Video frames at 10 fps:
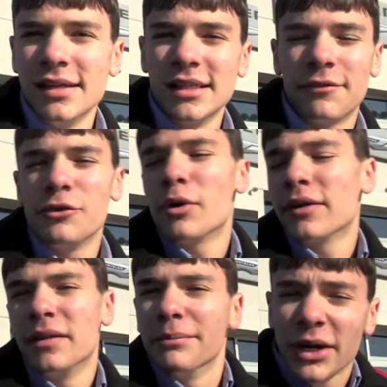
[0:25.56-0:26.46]
If you are
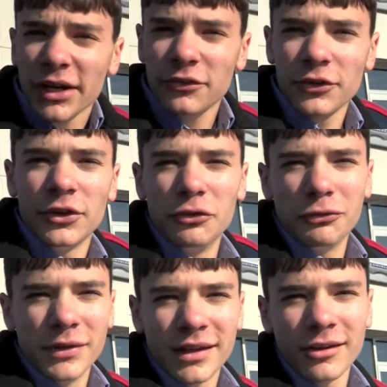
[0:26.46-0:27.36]
in the market for a new
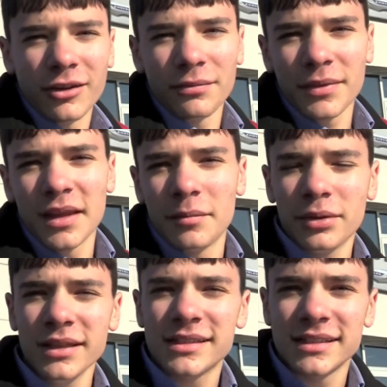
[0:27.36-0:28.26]
vehicle,
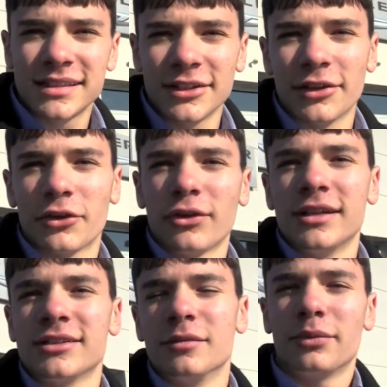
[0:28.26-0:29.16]
please consider the
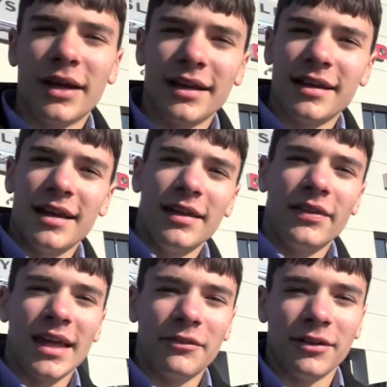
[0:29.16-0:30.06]
Chrysler brand.
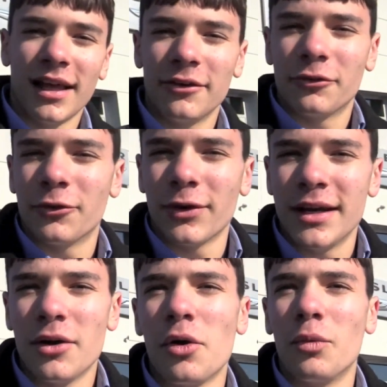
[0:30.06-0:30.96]
They have a lot of
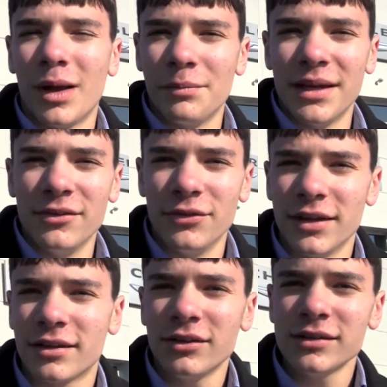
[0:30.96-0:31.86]
great, well-made
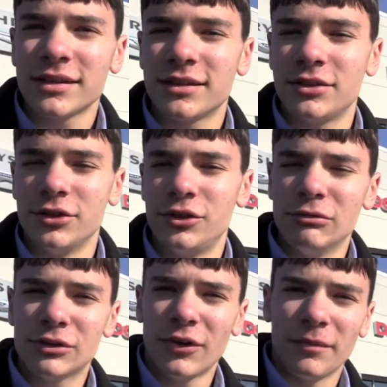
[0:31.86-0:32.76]
vehicles to
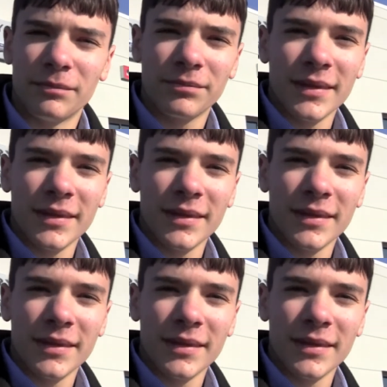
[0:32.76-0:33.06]
choose from.